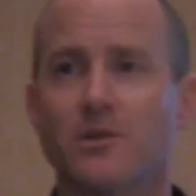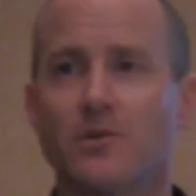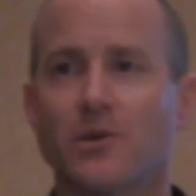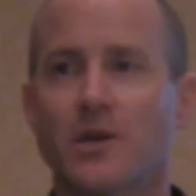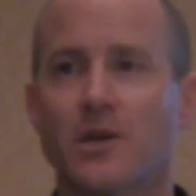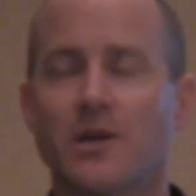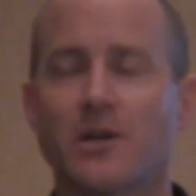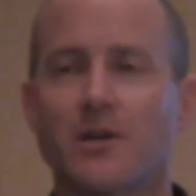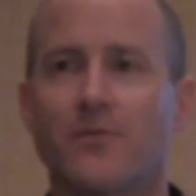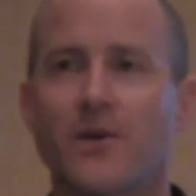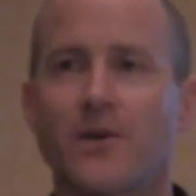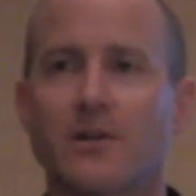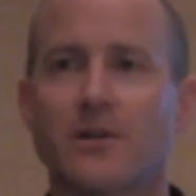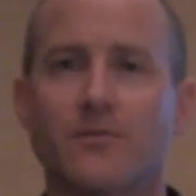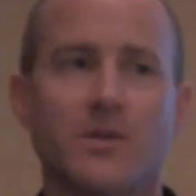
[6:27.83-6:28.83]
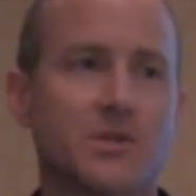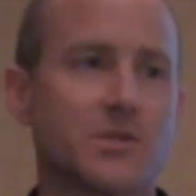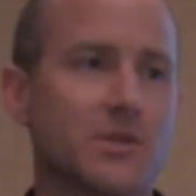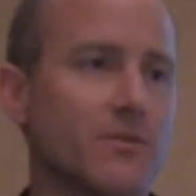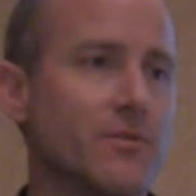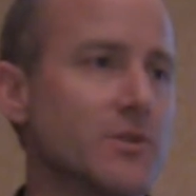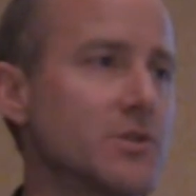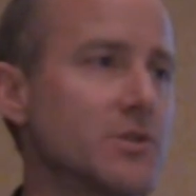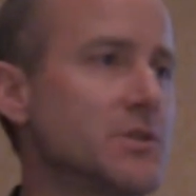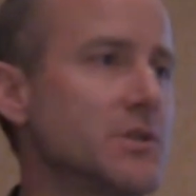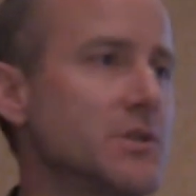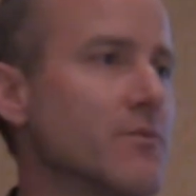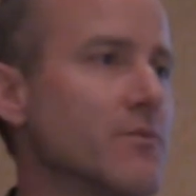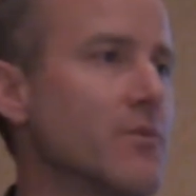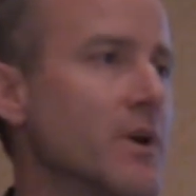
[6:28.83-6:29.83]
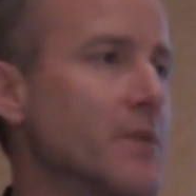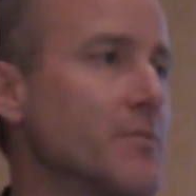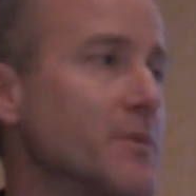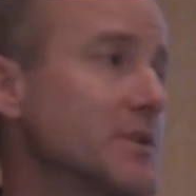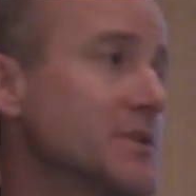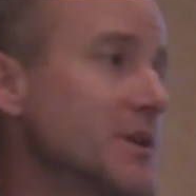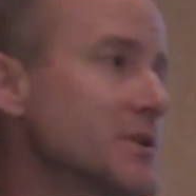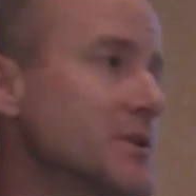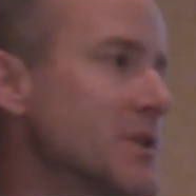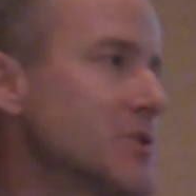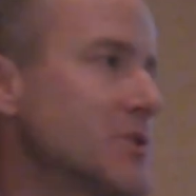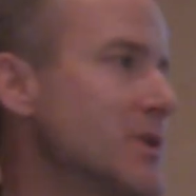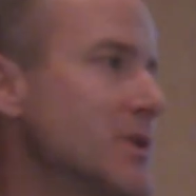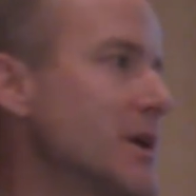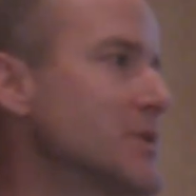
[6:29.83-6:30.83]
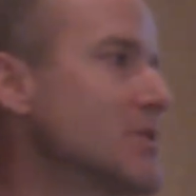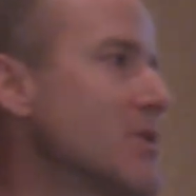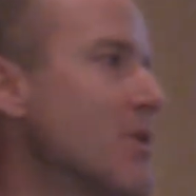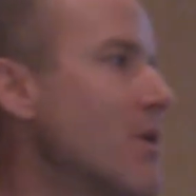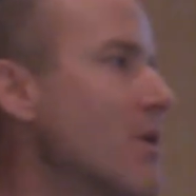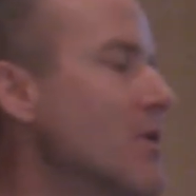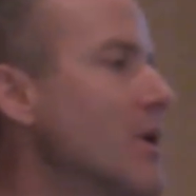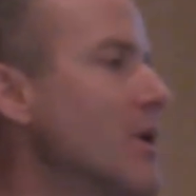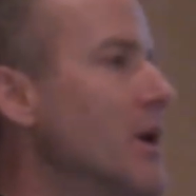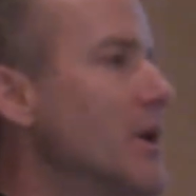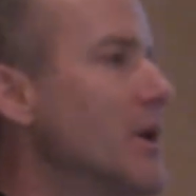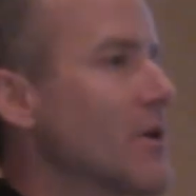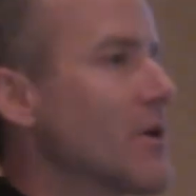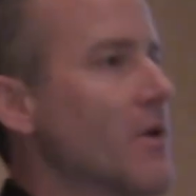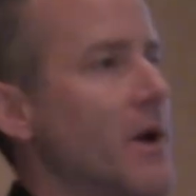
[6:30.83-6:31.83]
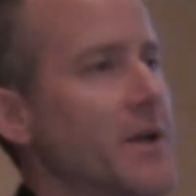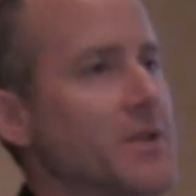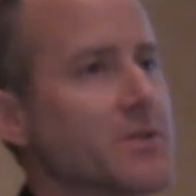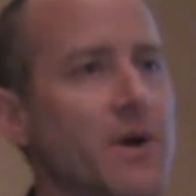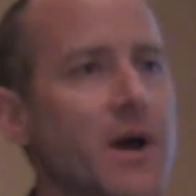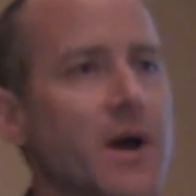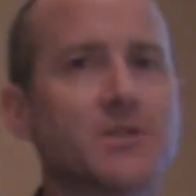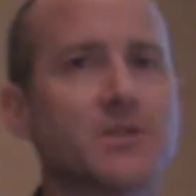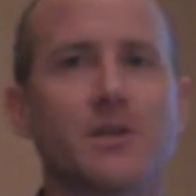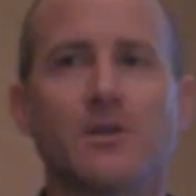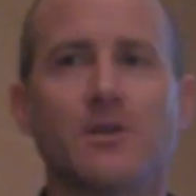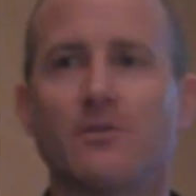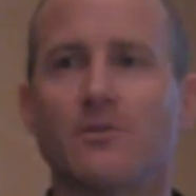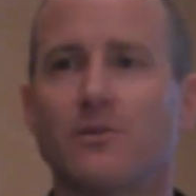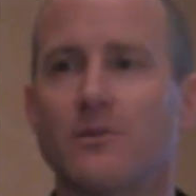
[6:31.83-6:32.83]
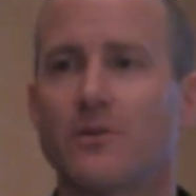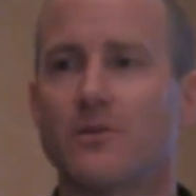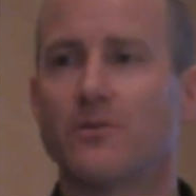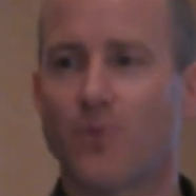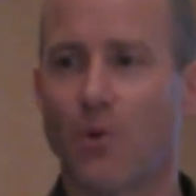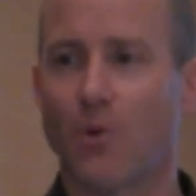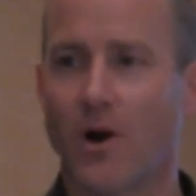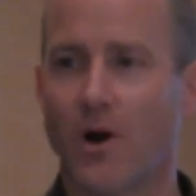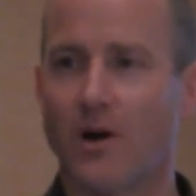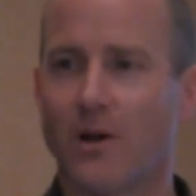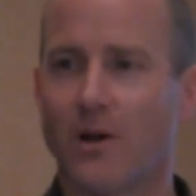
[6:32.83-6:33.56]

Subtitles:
looking at effectiveness and efficiency of running, because essentially that's all your clients are asking you for.